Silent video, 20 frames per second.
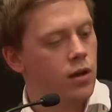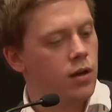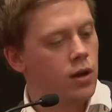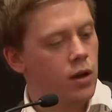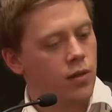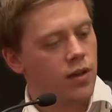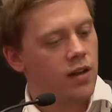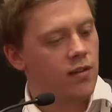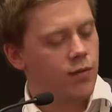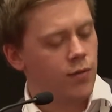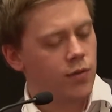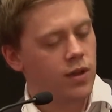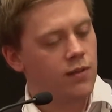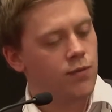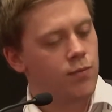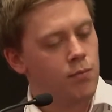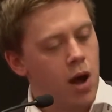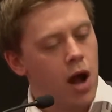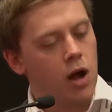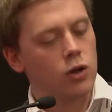You know, they've, they've
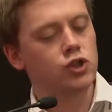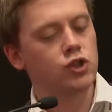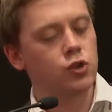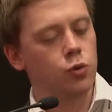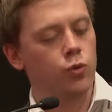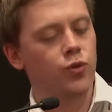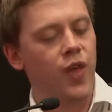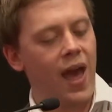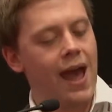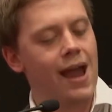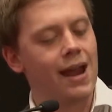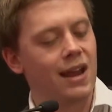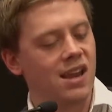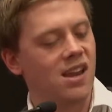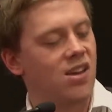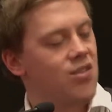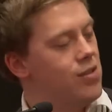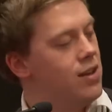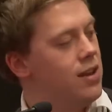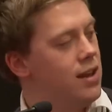marshaled that
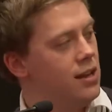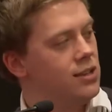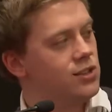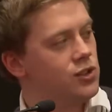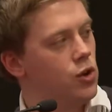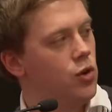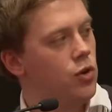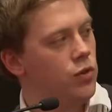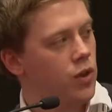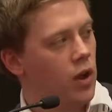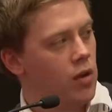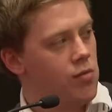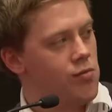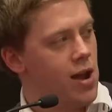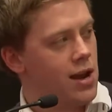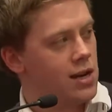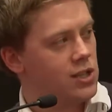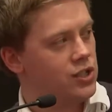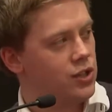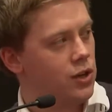anger in, in a certain
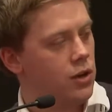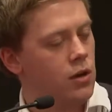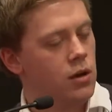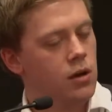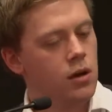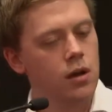direction.